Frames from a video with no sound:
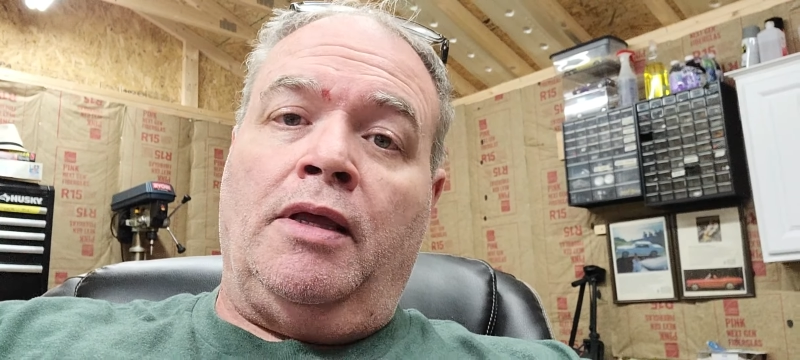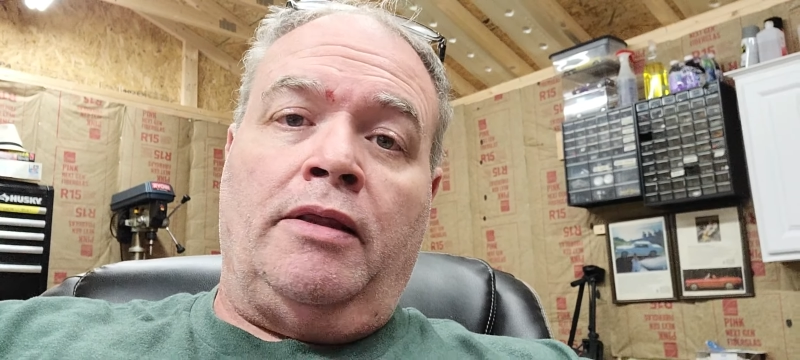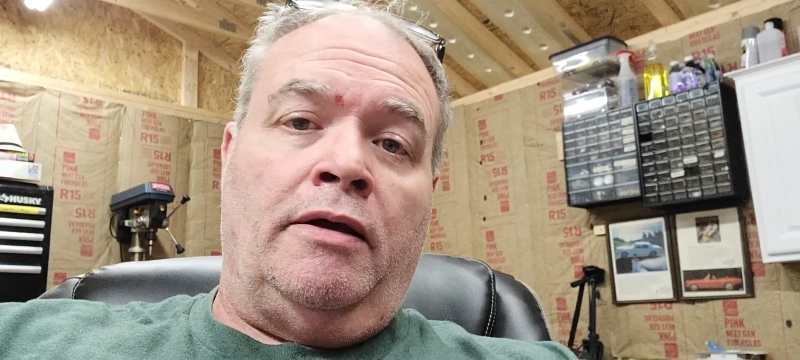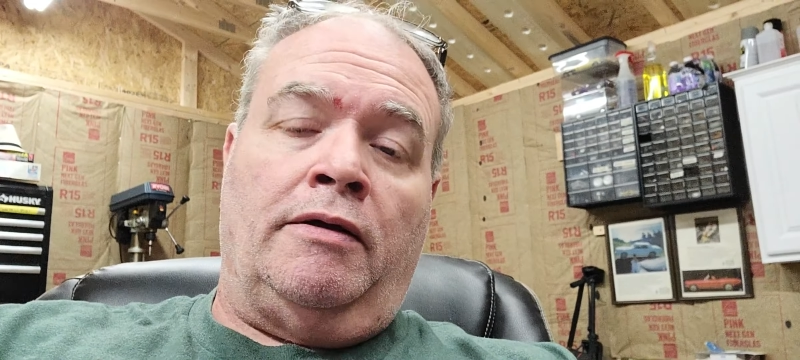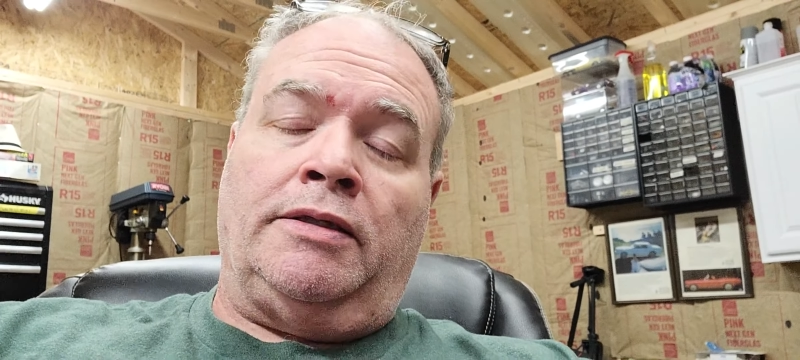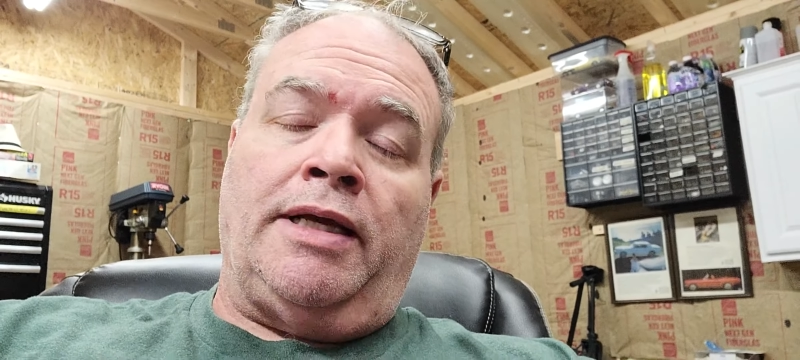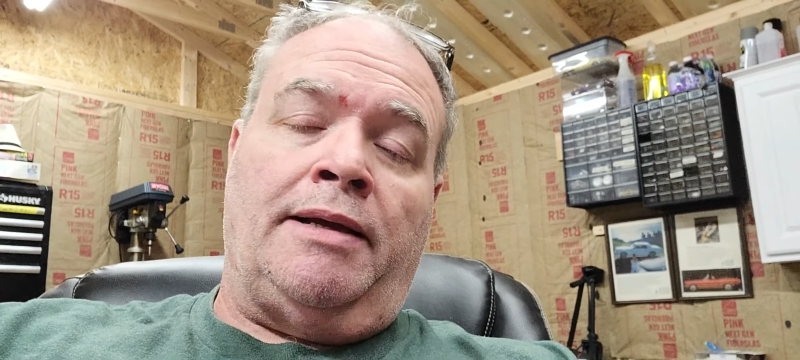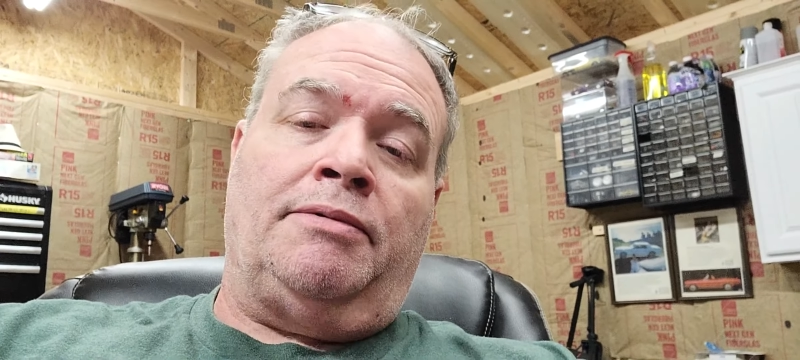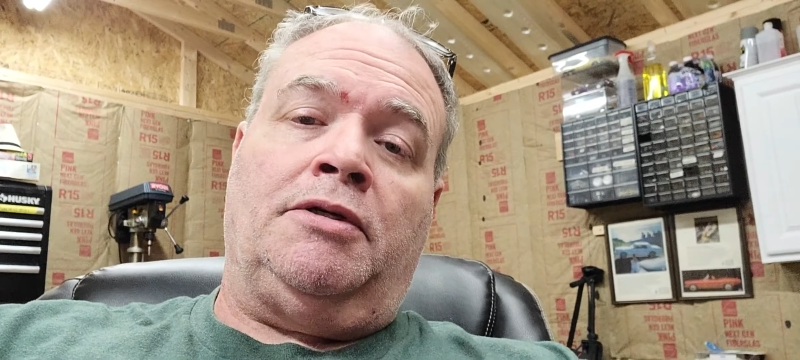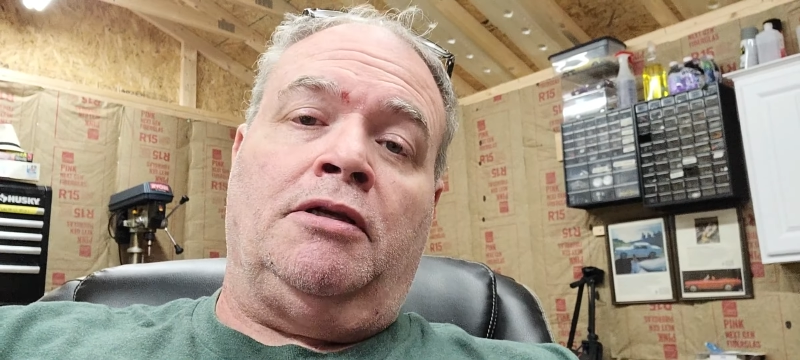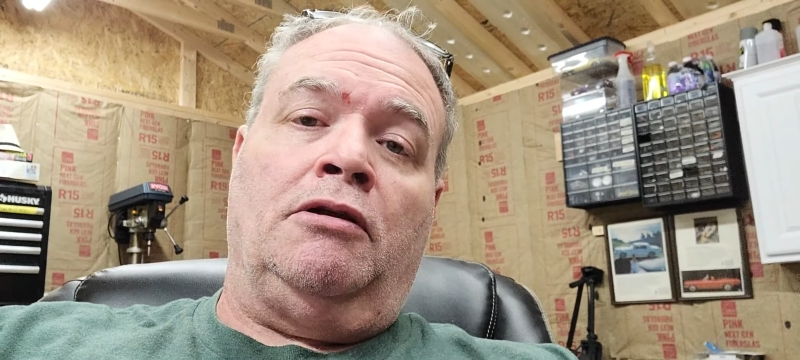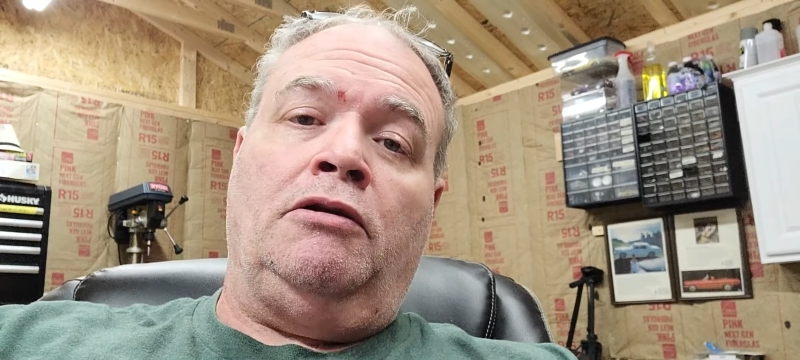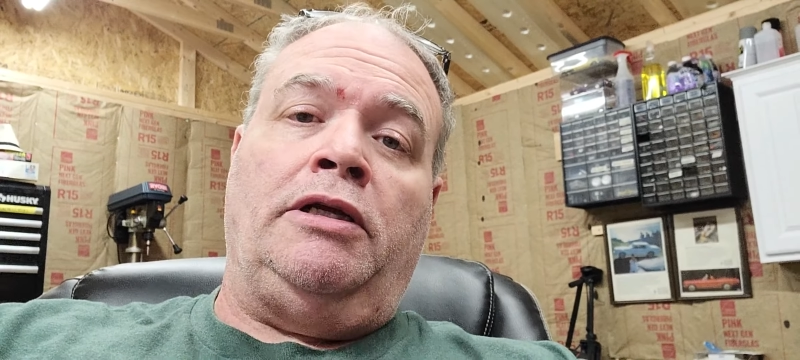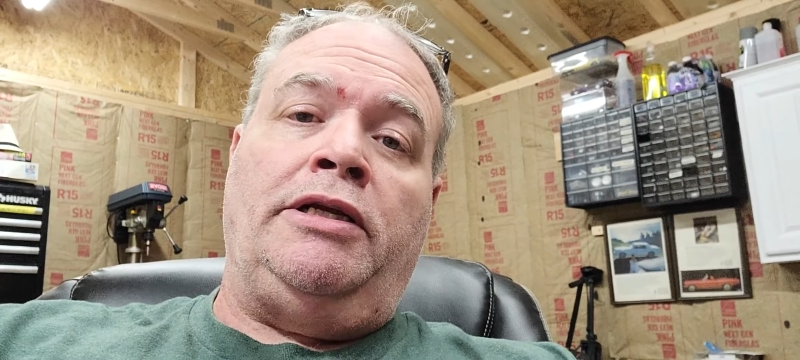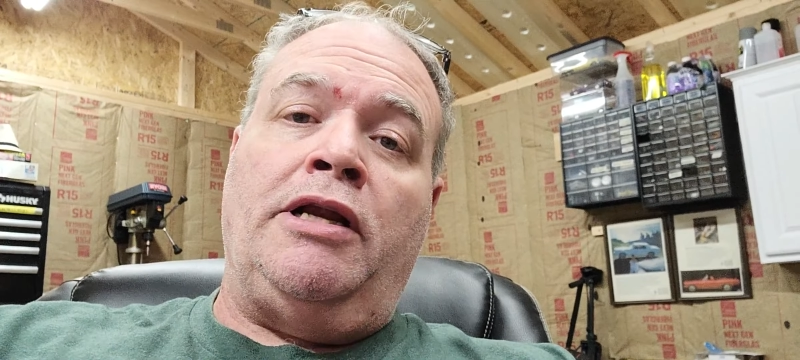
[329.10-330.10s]
there's
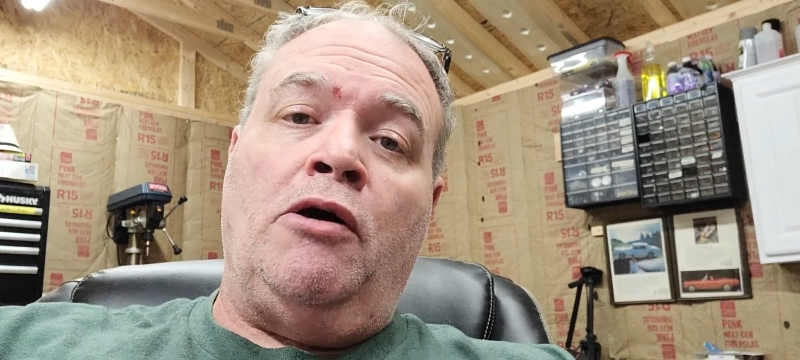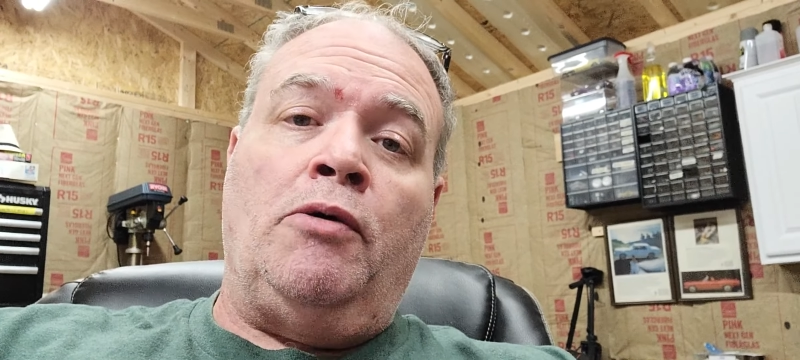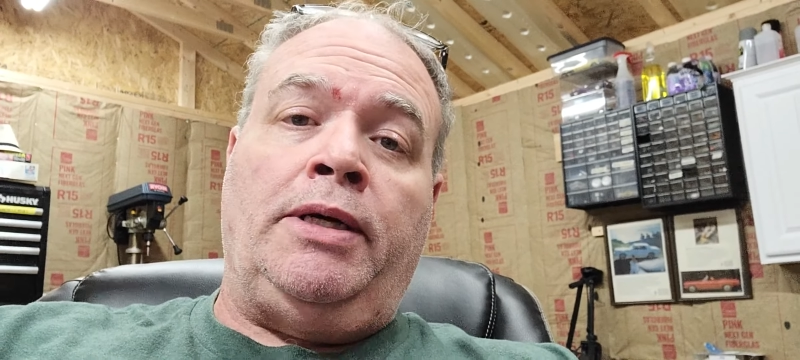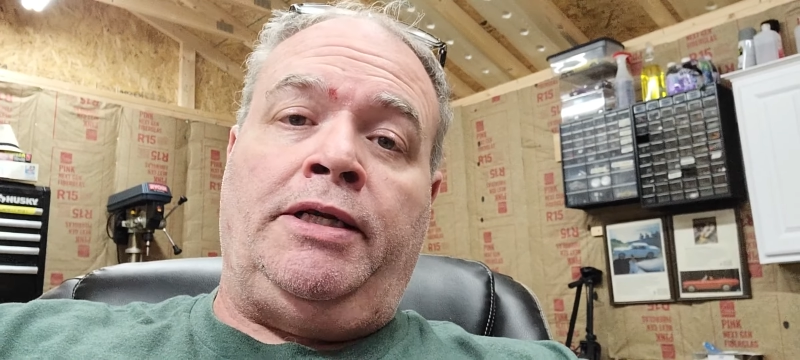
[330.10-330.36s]
absolutely no